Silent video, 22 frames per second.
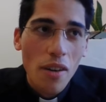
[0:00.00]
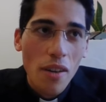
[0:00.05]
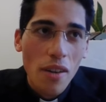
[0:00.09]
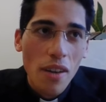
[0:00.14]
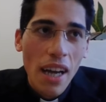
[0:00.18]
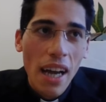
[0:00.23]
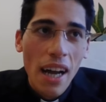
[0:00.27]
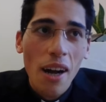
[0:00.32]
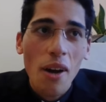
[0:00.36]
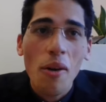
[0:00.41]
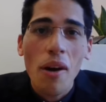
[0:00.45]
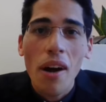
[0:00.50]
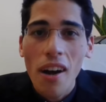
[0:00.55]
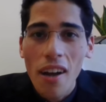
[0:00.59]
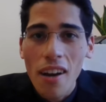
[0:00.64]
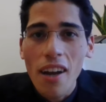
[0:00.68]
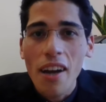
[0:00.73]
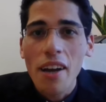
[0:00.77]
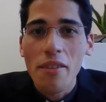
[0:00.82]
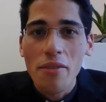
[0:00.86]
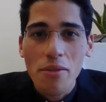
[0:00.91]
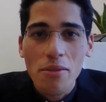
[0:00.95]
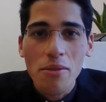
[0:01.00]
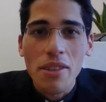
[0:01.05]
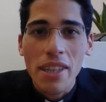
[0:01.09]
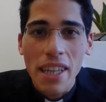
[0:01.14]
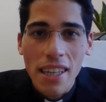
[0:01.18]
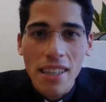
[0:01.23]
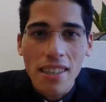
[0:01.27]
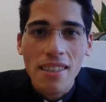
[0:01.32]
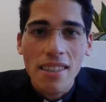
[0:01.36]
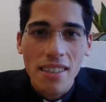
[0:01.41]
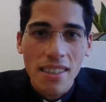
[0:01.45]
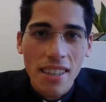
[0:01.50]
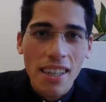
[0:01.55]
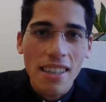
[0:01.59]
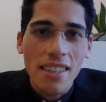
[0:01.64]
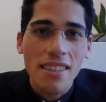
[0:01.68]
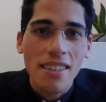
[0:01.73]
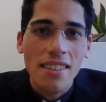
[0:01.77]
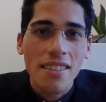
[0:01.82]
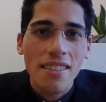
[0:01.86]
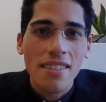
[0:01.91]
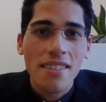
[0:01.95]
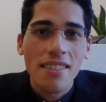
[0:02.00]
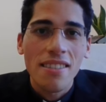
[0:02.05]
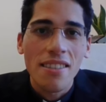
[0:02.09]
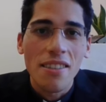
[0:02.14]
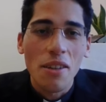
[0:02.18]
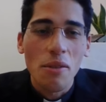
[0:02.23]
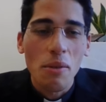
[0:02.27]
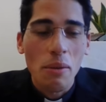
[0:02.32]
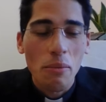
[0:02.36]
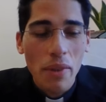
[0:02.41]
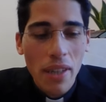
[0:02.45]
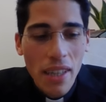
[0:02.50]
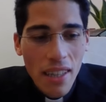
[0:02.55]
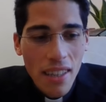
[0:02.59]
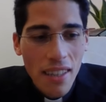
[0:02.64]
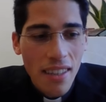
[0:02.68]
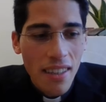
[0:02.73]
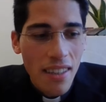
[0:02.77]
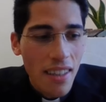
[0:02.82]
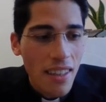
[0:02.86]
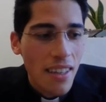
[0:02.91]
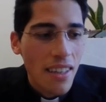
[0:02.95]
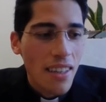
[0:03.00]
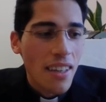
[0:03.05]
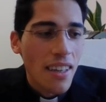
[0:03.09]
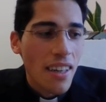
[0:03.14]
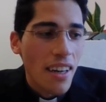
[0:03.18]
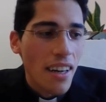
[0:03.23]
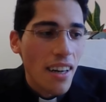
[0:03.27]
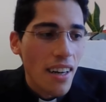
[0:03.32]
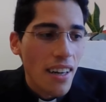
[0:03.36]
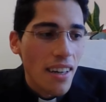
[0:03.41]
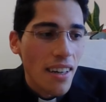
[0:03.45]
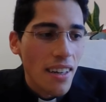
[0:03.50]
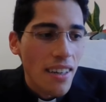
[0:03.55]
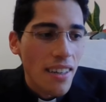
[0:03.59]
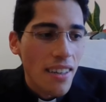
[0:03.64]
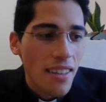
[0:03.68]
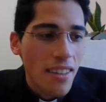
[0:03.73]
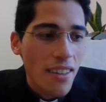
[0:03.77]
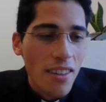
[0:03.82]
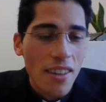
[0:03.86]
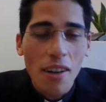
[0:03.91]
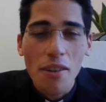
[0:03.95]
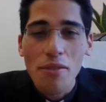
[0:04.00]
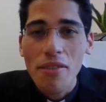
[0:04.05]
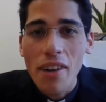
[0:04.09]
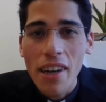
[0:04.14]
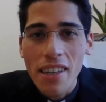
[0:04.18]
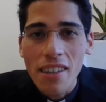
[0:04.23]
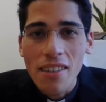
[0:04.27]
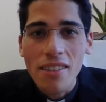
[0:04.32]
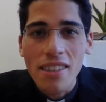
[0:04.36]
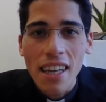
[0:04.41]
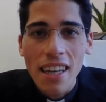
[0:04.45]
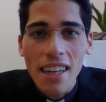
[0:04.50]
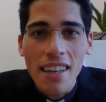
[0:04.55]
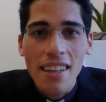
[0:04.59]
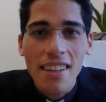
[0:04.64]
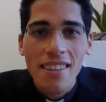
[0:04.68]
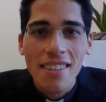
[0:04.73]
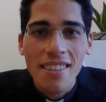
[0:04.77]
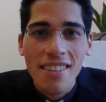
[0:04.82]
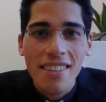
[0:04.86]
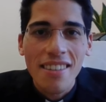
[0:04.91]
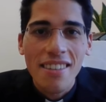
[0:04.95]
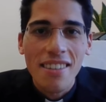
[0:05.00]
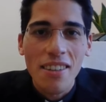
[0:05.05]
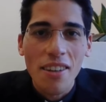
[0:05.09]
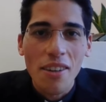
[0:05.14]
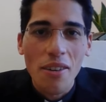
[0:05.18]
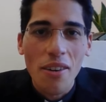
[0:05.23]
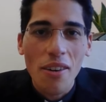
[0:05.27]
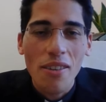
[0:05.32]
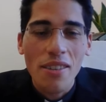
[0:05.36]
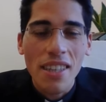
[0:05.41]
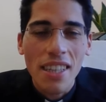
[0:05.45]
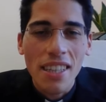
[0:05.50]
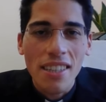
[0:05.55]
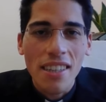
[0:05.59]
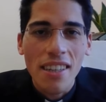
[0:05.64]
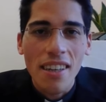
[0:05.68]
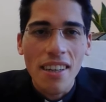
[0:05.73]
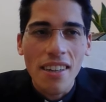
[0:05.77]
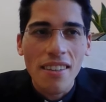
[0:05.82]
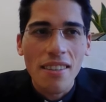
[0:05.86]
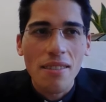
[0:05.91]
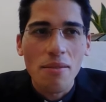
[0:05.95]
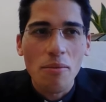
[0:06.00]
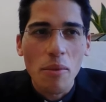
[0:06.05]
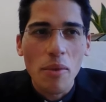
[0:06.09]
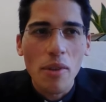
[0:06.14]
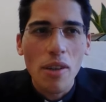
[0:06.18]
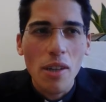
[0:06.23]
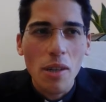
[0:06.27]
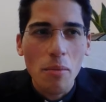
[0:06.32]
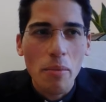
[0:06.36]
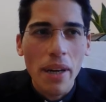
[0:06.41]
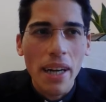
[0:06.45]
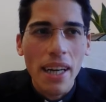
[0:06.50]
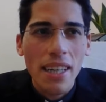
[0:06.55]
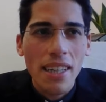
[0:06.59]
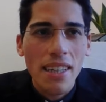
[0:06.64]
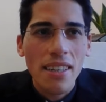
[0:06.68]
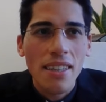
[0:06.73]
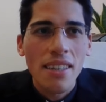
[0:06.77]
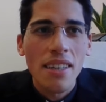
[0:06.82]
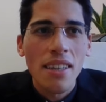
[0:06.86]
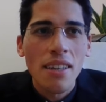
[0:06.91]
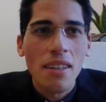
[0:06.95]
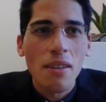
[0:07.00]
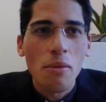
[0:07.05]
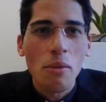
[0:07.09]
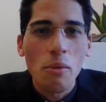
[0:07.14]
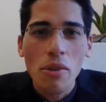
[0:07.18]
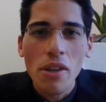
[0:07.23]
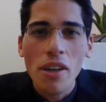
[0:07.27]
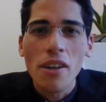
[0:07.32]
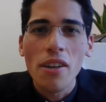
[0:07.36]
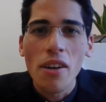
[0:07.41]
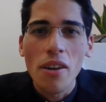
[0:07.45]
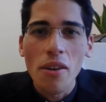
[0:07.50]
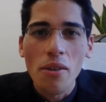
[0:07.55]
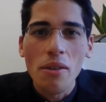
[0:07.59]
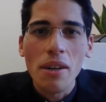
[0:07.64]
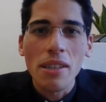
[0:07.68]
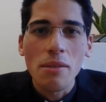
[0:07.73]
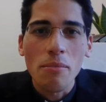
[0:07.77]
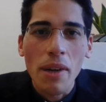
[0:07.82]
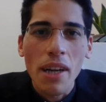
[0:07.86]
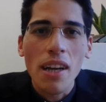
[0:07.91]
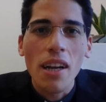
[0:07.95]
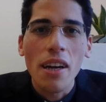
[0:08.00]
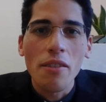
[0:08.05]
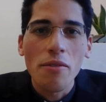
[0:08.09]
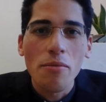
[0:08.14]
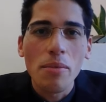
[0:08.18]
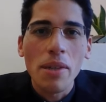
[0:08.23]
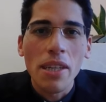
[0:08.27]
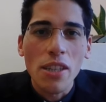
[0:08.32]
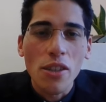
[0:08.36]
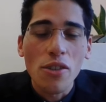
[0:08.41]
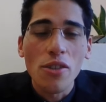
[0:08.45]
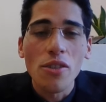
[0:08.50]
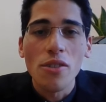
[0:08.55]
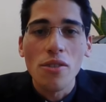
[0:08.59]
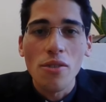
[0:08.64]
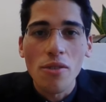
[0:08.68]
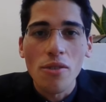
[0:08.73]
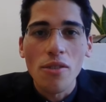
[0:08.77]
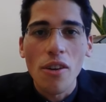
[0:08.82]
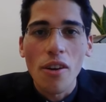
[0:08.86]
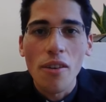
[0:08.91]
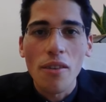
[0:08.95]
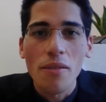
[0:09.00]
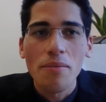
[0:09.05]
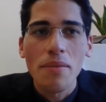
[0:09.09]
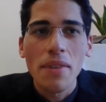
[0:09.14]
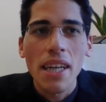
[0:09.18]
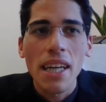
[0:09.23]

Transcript: How our life will get assessed, when we on our final day, on this earth, when we look back, we want to know, has my life been good or not?